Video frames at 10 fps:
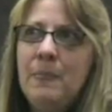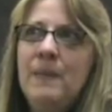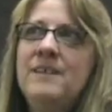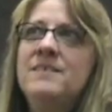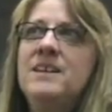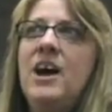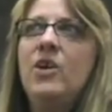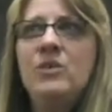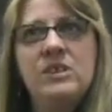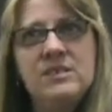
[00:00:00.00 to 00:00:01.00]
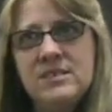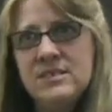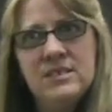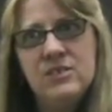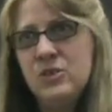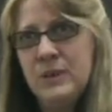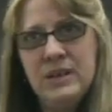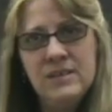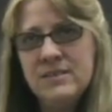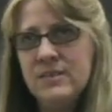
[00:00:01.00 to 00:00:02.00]
it's not always consistent, just
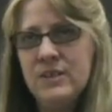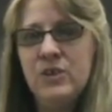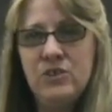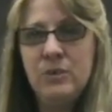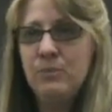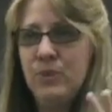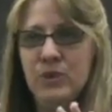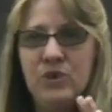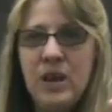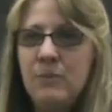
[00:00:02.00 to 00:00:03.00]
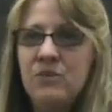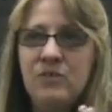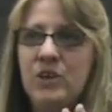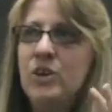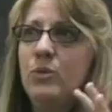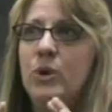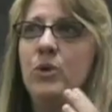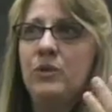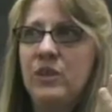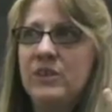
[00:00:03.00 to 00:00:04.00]
because there are times of year
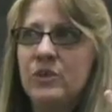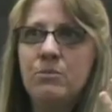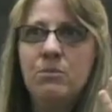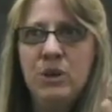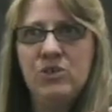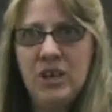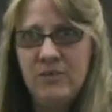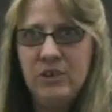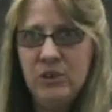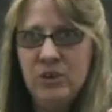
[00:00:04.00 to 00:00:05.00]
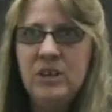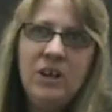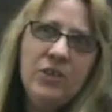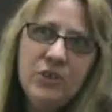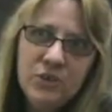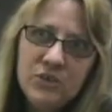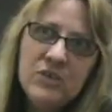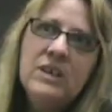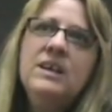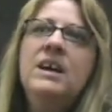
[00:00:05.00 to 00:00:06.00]
where things are much heavier than
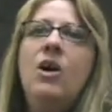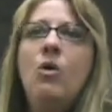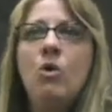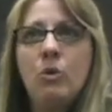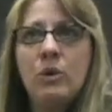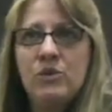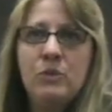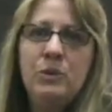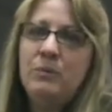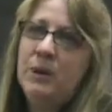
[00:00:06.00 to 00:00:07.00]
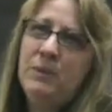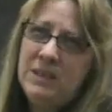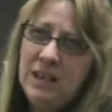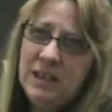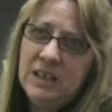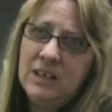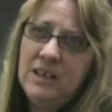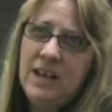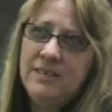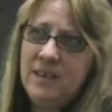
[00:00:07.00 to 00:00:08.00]
others, or where someone might be taking a
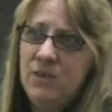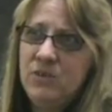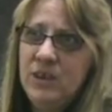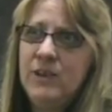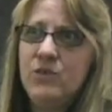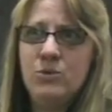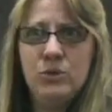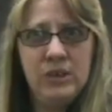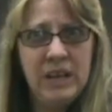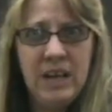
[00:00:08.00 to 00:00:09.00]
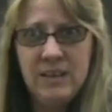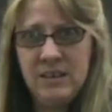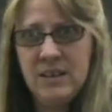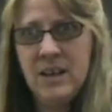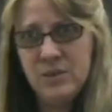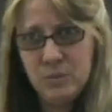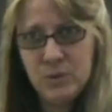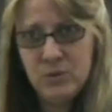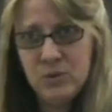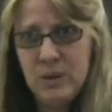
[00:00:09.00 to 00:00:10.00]
class outside of school and they can't take on as
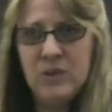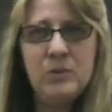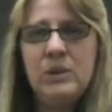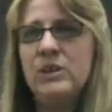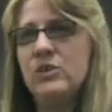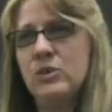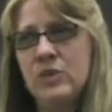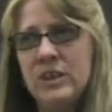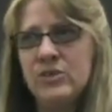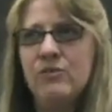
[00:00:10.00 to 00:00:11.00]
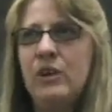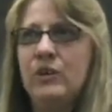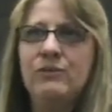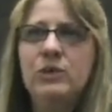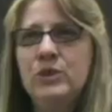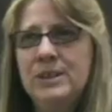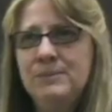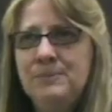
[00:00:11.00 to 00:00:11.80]
much responsibility, so things are very fluid.